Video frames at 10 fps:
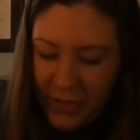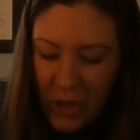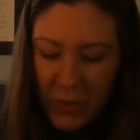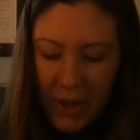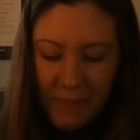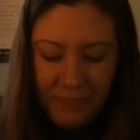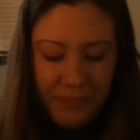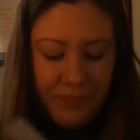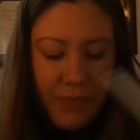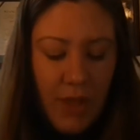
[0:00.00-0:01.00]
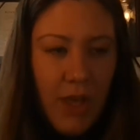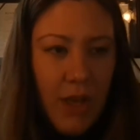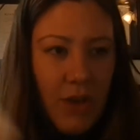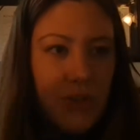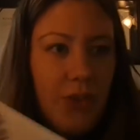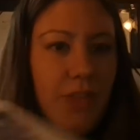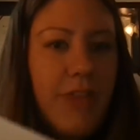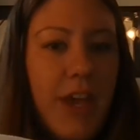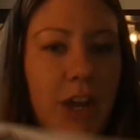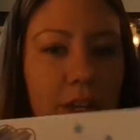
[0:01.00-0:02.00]
Okay, so
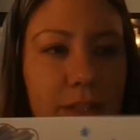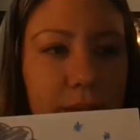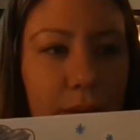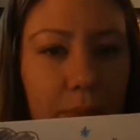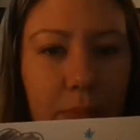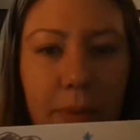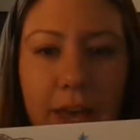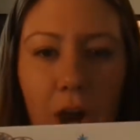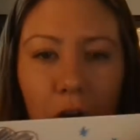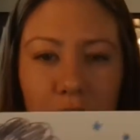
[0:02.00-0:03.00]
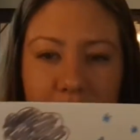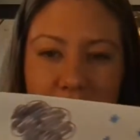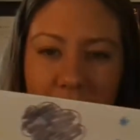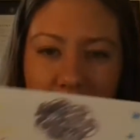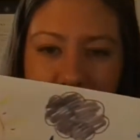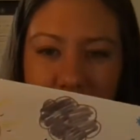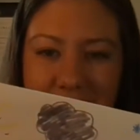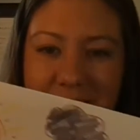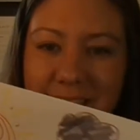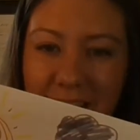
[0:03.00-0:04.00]
there's my art. I have
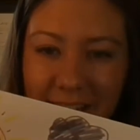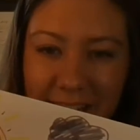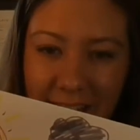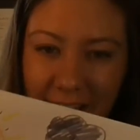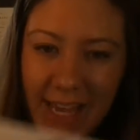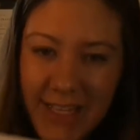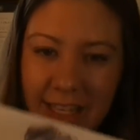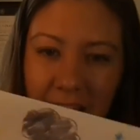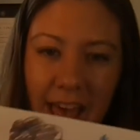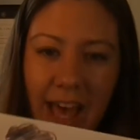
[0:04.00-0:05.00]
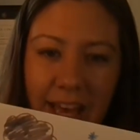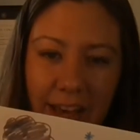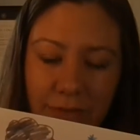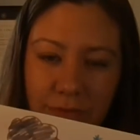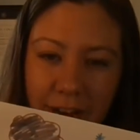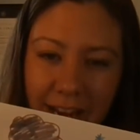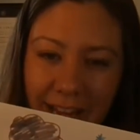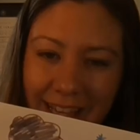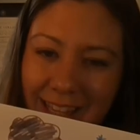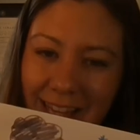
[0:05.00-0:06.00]
sunny days, I have rainy
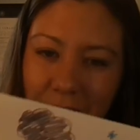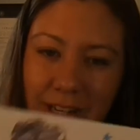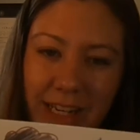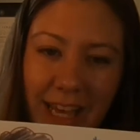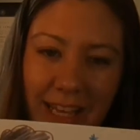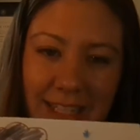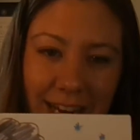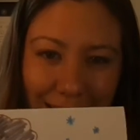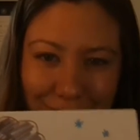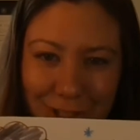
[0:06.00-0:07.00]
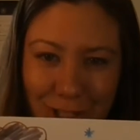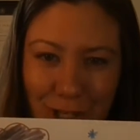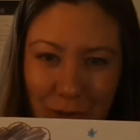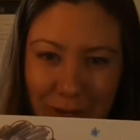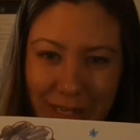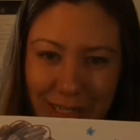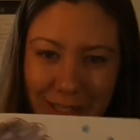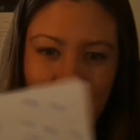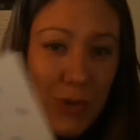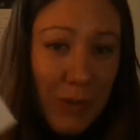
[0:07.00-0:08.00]
and cloudy days, and I have snowy
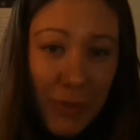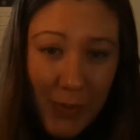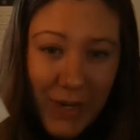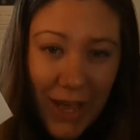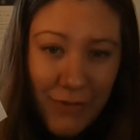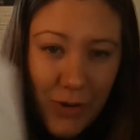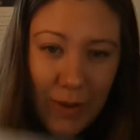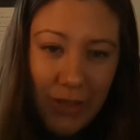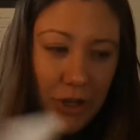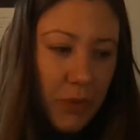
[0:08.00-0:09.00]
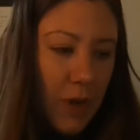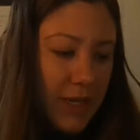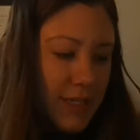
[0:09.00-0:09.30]
days. You can put whatever weather you want.